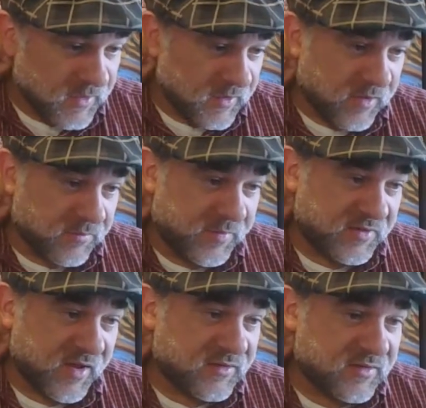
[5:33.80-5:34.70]
Now,
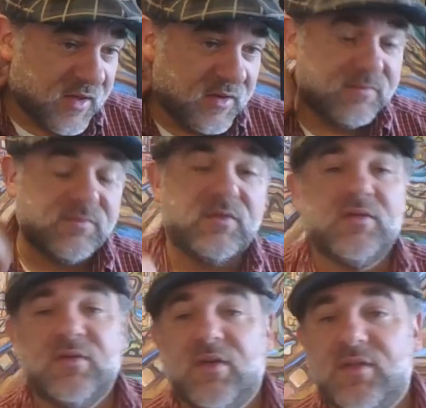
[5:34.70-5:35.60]
besides that,
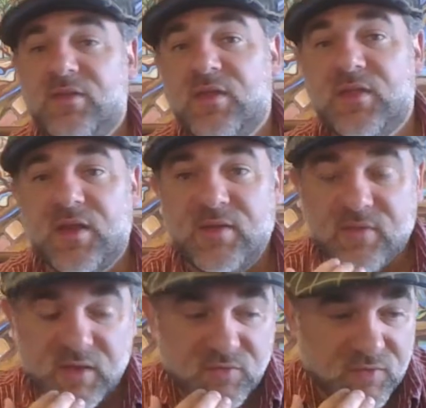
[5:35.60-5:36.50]
there's the other thing that
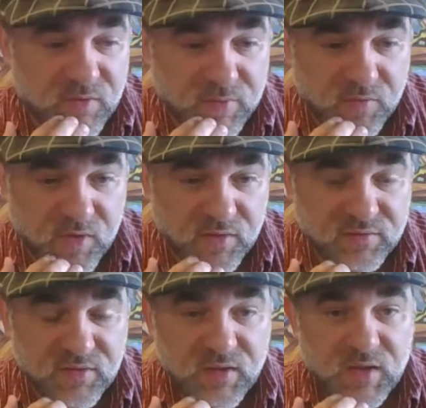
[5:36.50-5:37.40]
I've actually come
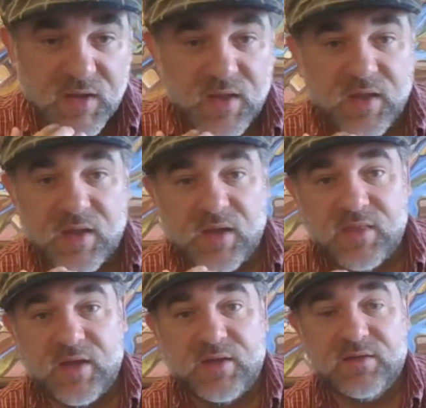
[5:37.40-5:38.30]
across, and
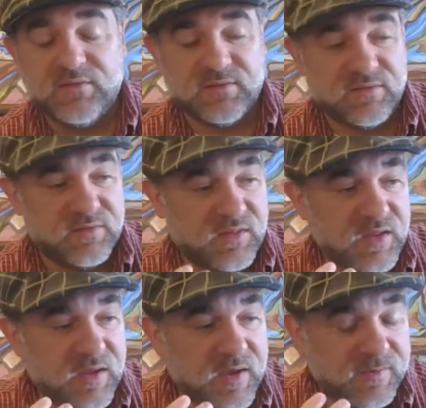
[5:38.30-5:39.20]
that is
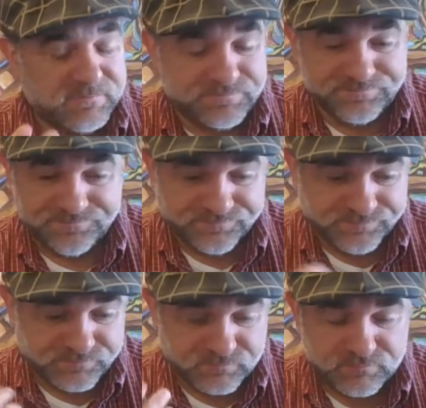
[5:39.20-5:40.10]
the
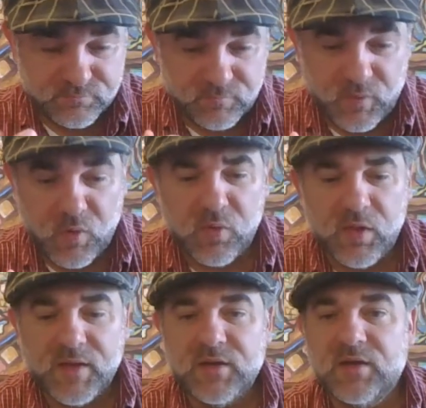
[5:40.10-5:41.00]
whole
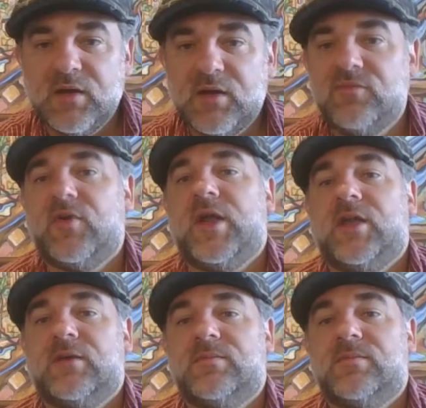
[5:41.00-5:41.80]
idea of rank.